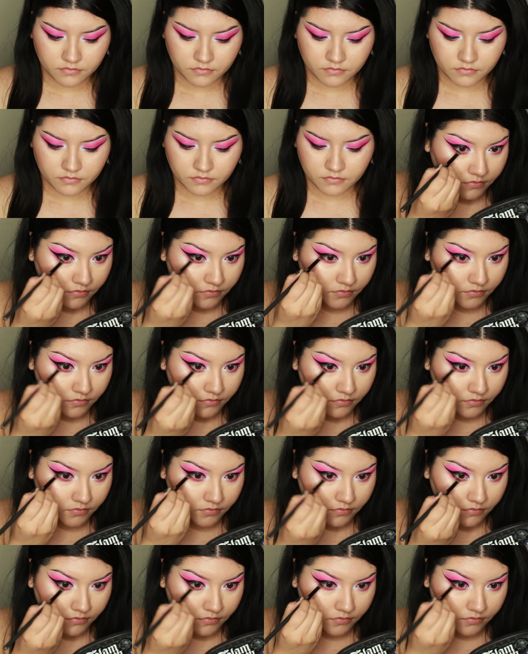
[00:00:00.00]

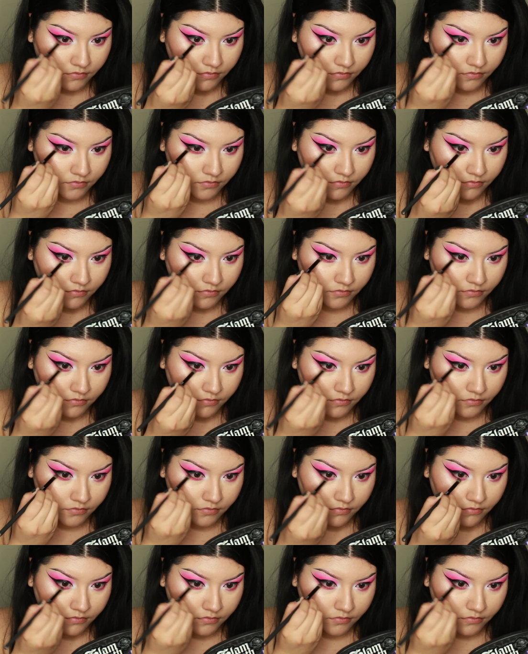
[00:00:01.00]

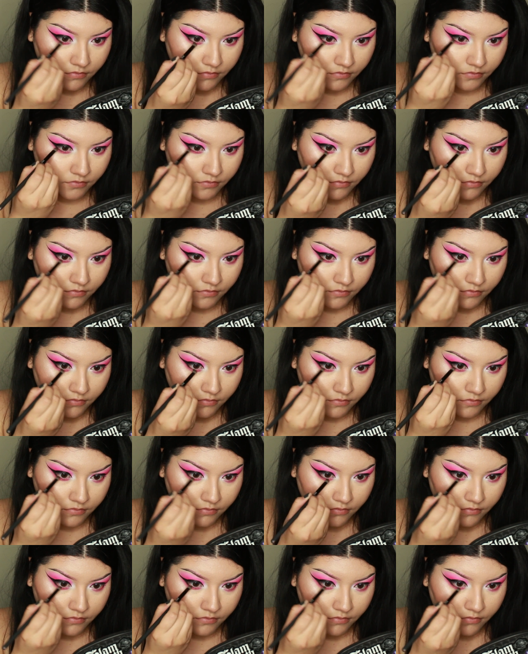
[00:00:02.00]

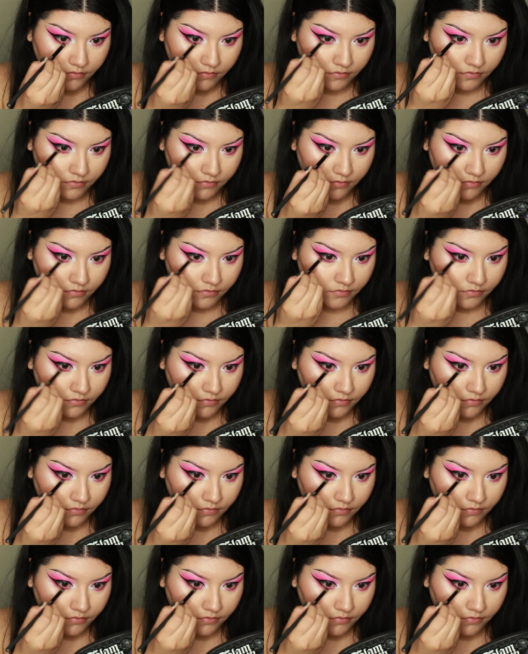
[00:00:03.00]
Nobody speaks.